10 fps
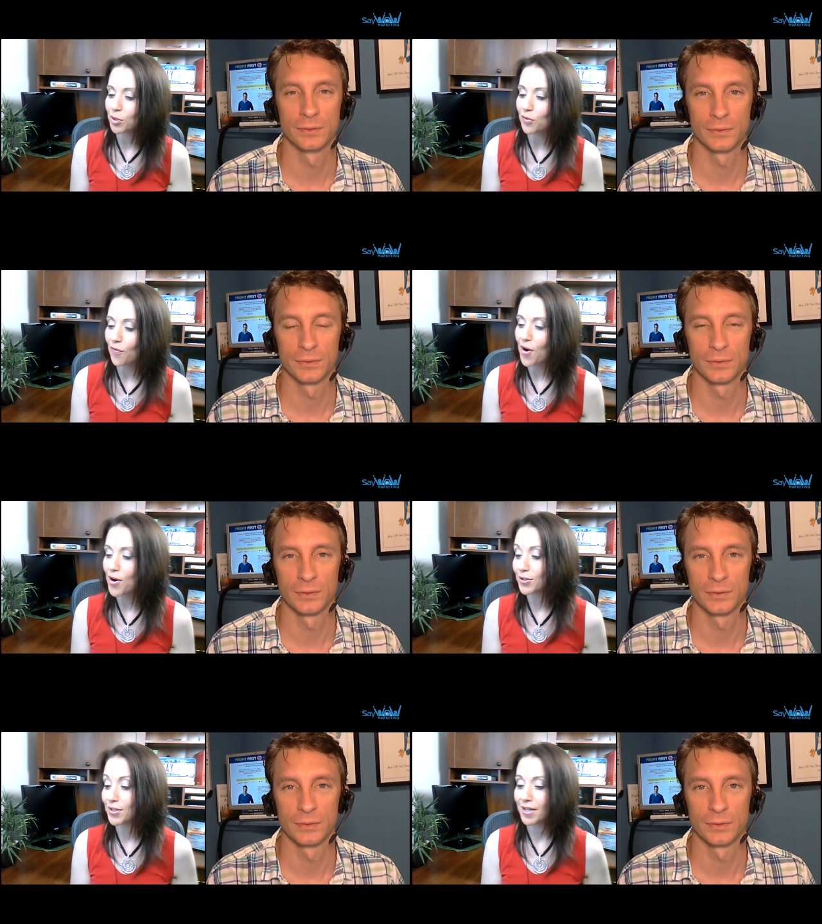
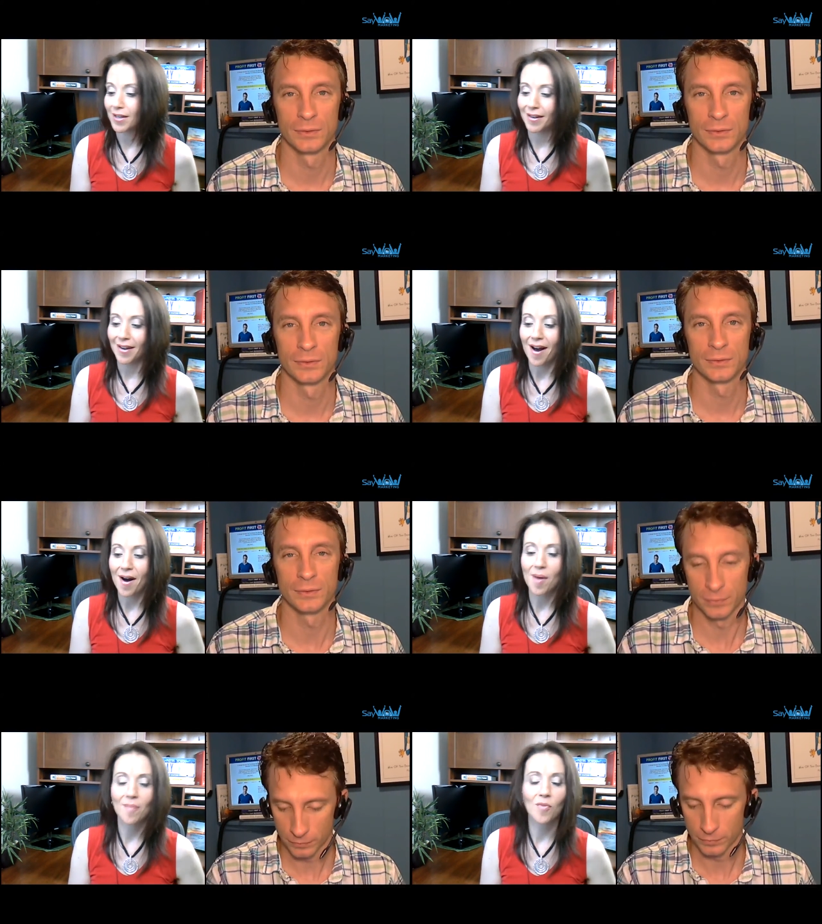Speaker 1: first,
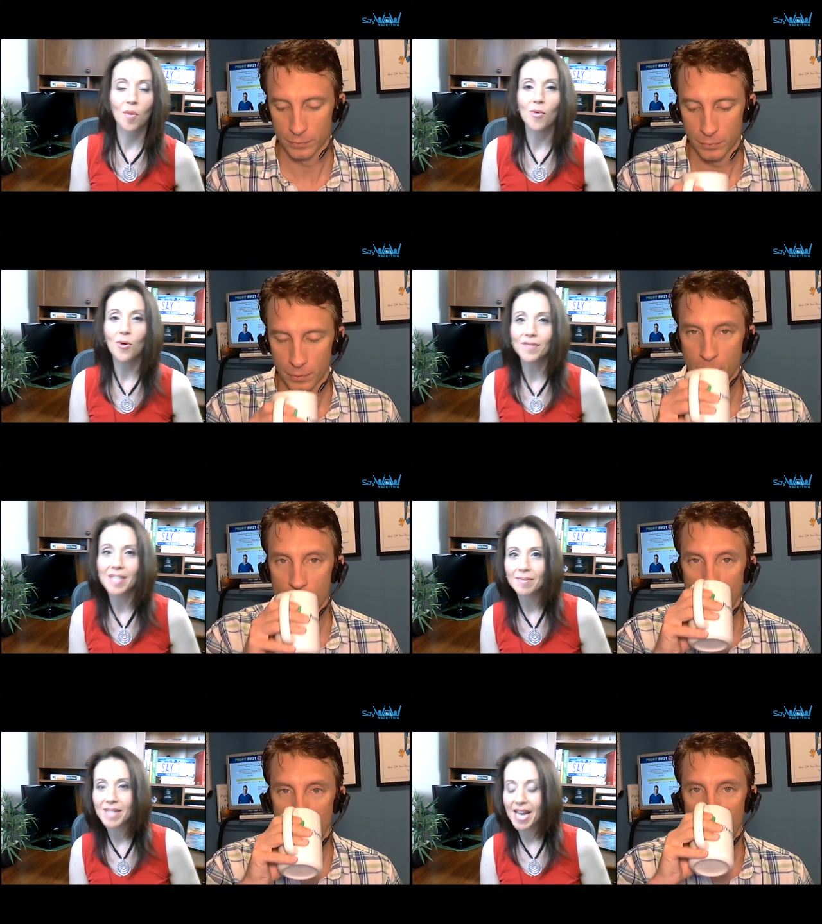um, remove
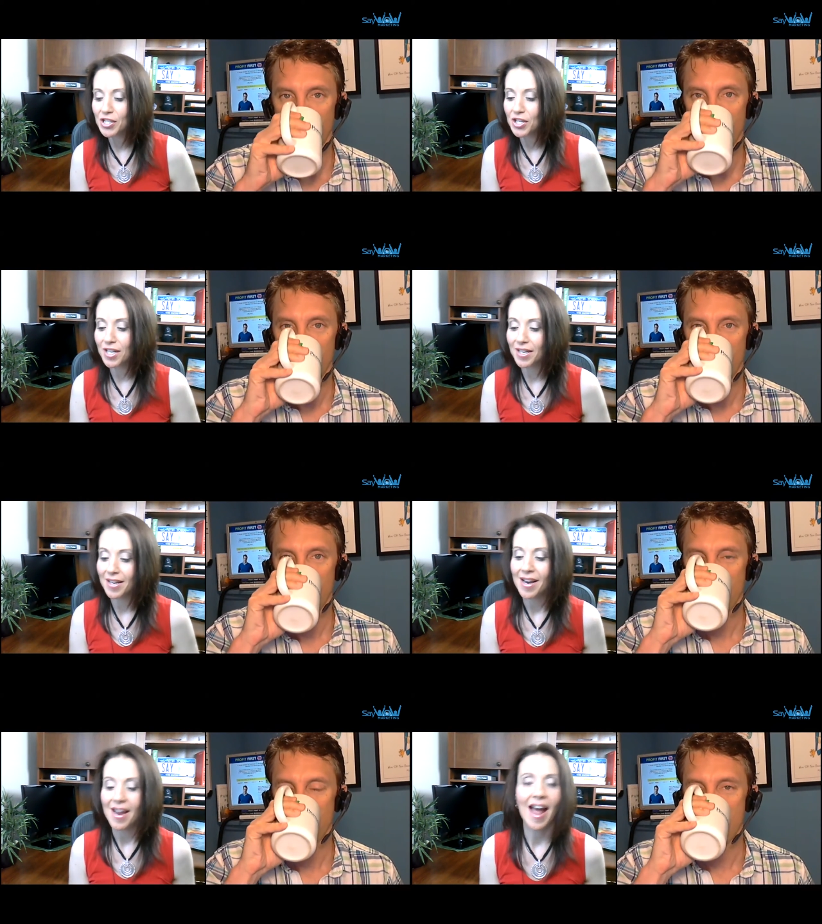temptation,
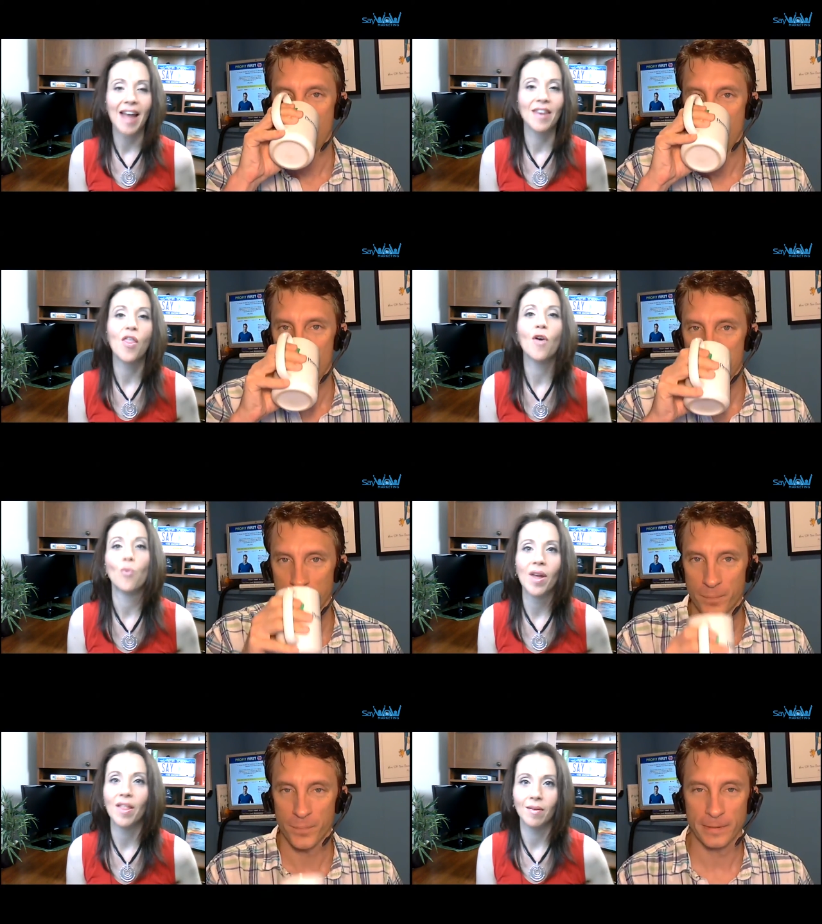and the
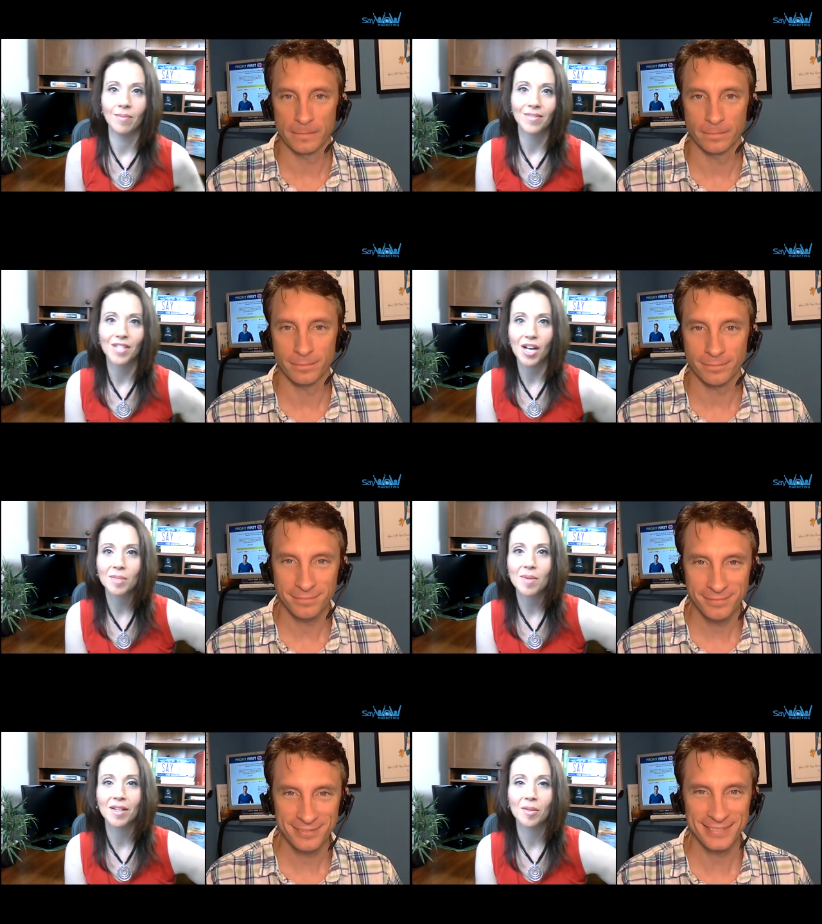rhythm. Talk to me
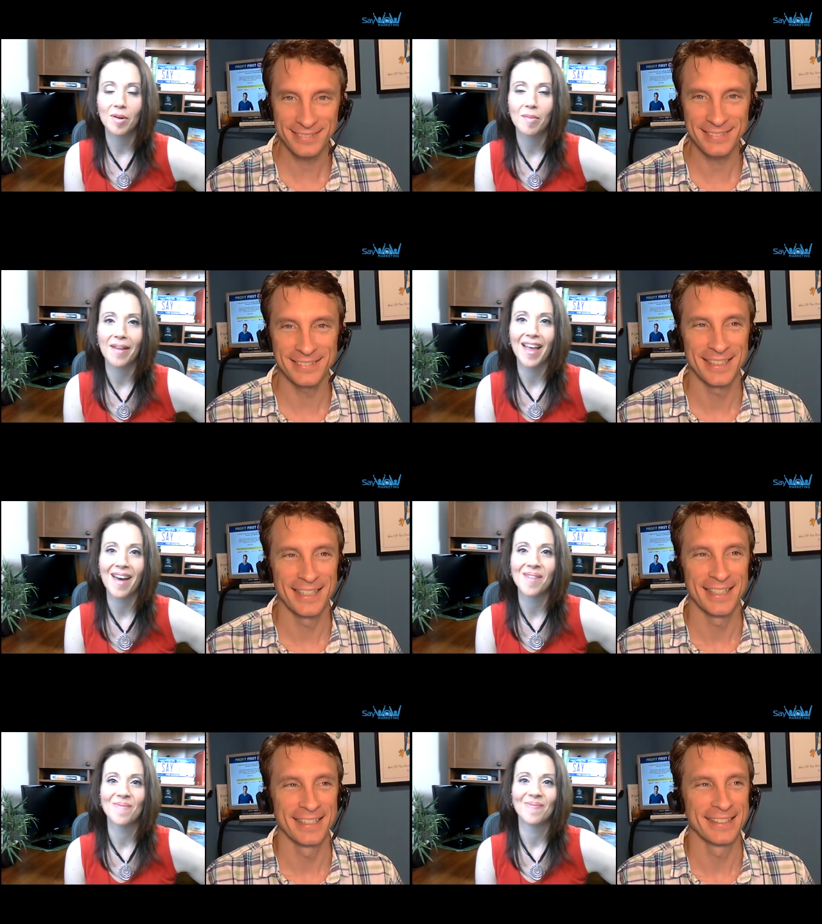a little bit about that.
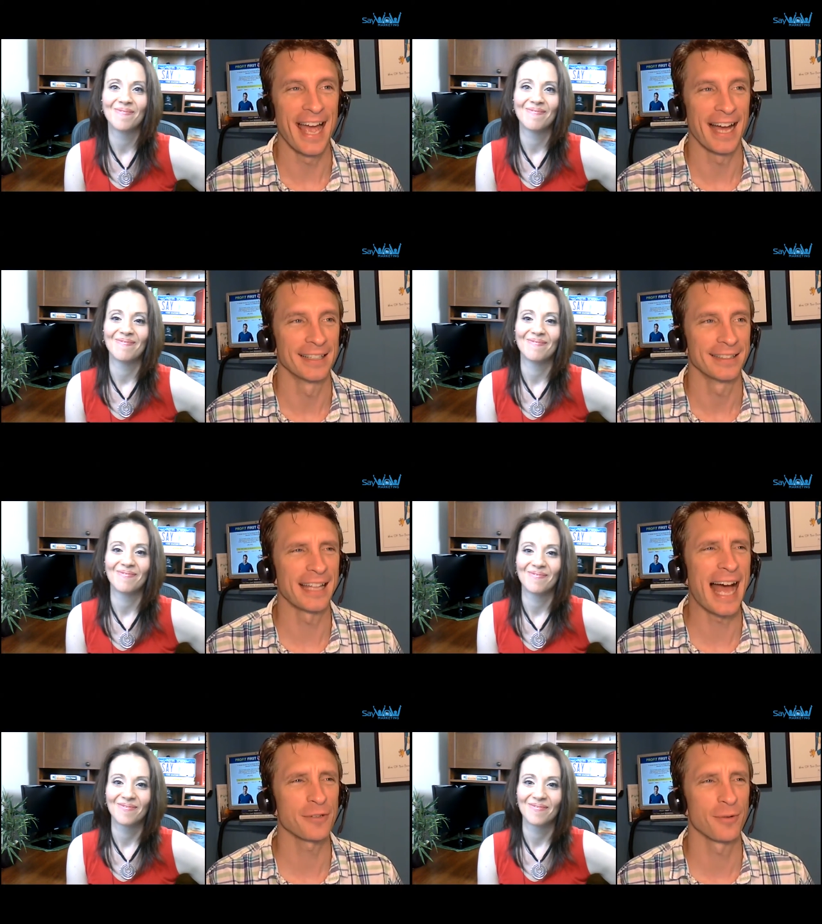
Speaker 2: Yeah,
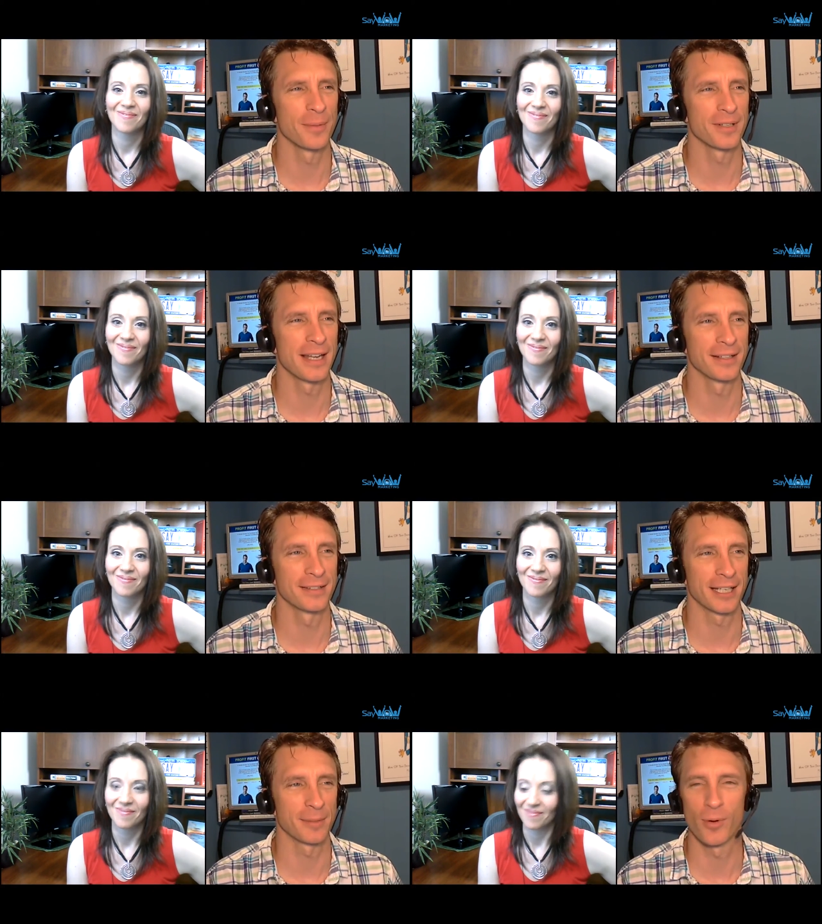that last one almost
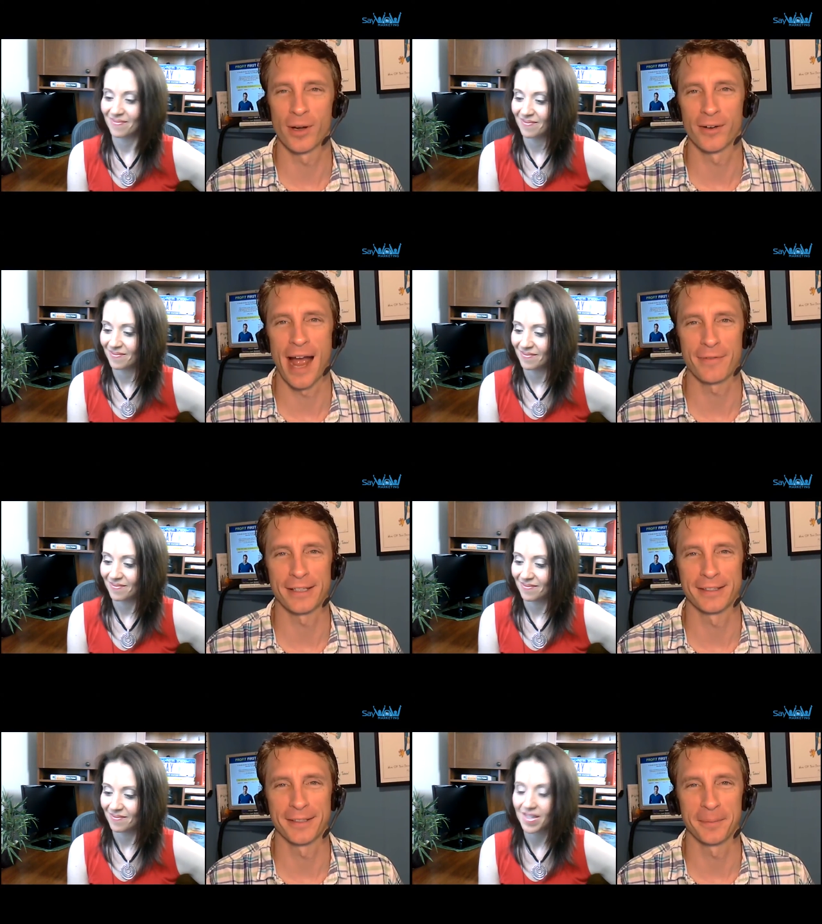sounds like it's
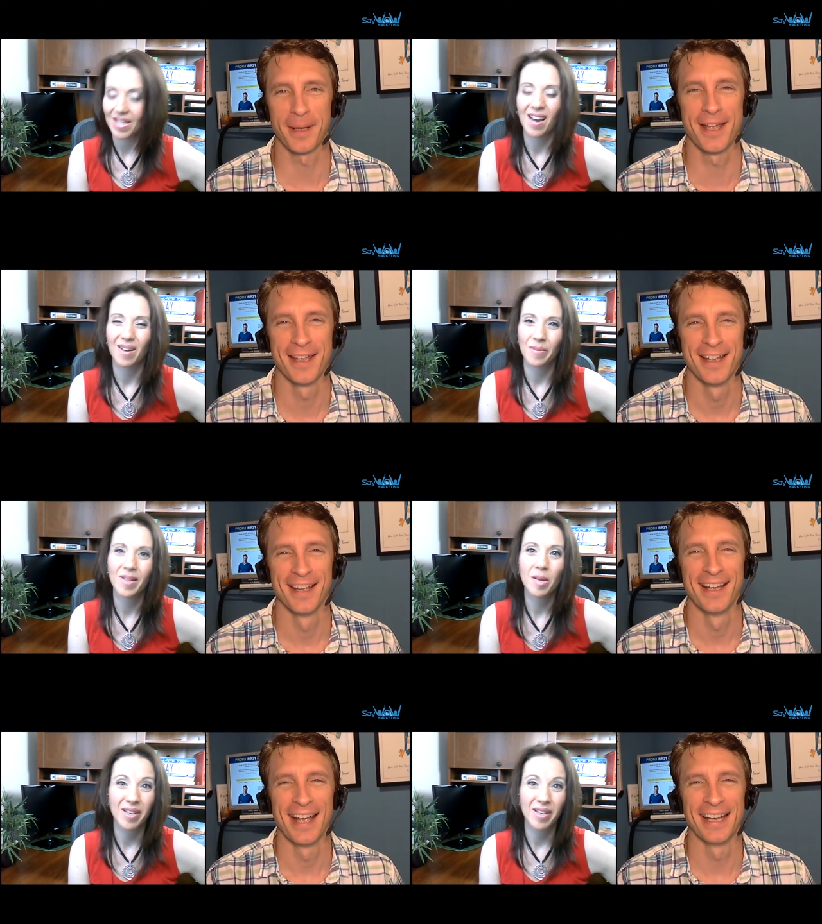pornographic. A yeah, little. a little bit.